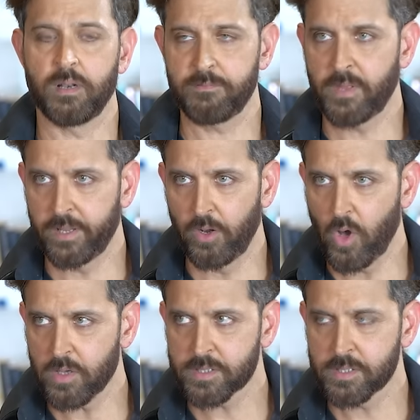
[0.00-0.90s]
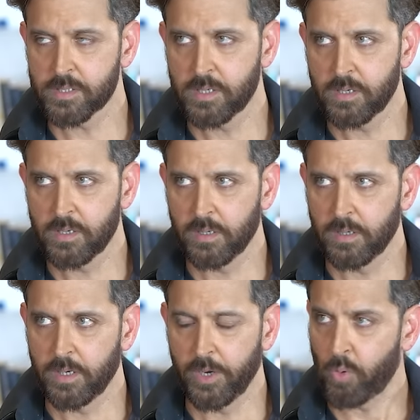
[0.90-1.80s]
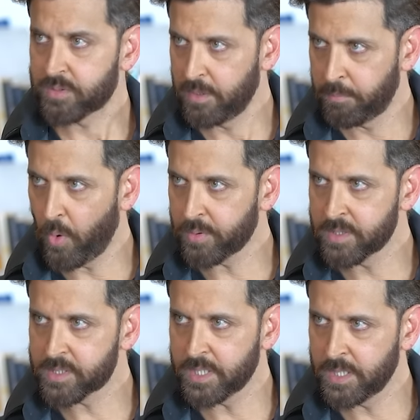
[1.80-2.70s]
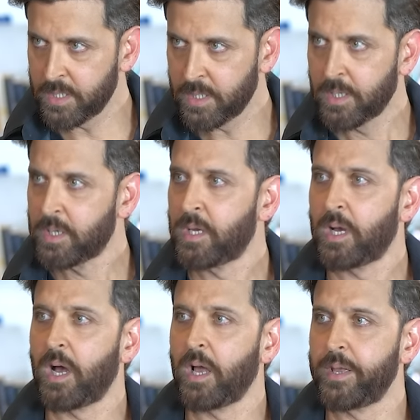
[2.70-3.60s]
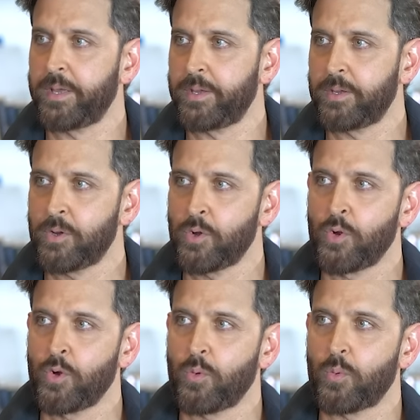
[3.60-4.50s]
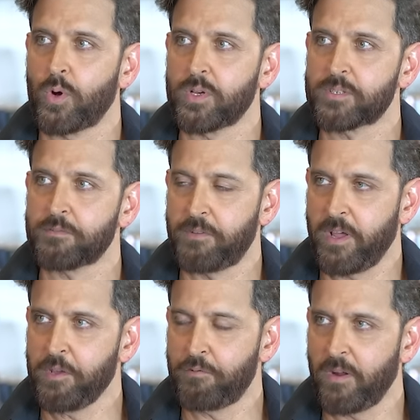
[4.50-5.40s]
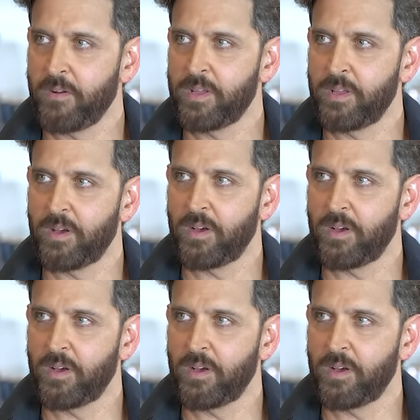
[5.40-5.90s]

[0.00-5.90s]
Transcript: love that he lost. It was an important scene. I was very, very